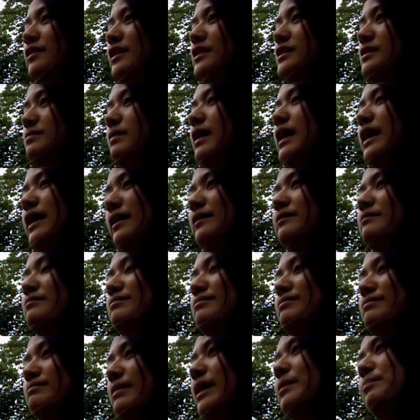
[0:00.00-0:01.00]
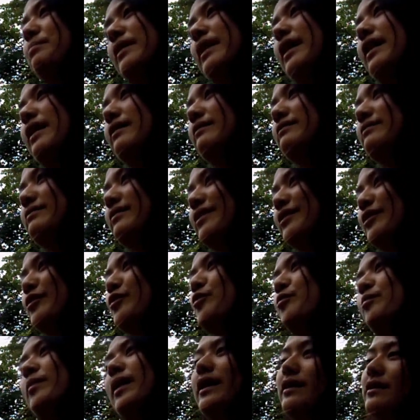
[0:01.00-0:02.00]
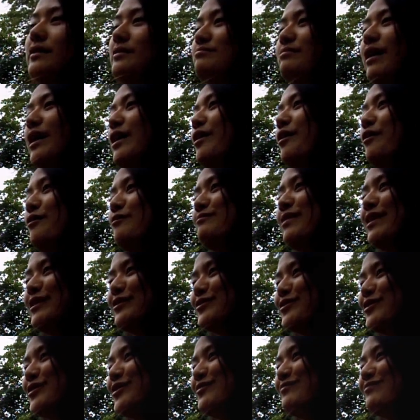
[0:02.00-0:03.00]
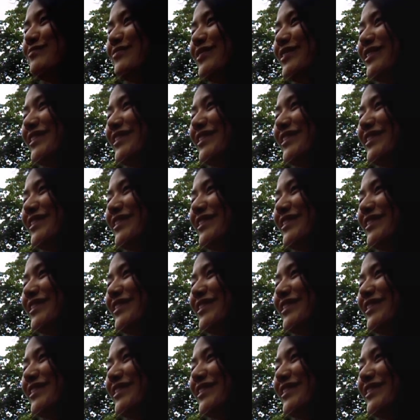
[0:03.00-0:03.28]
That's my plan or my hope, my dream.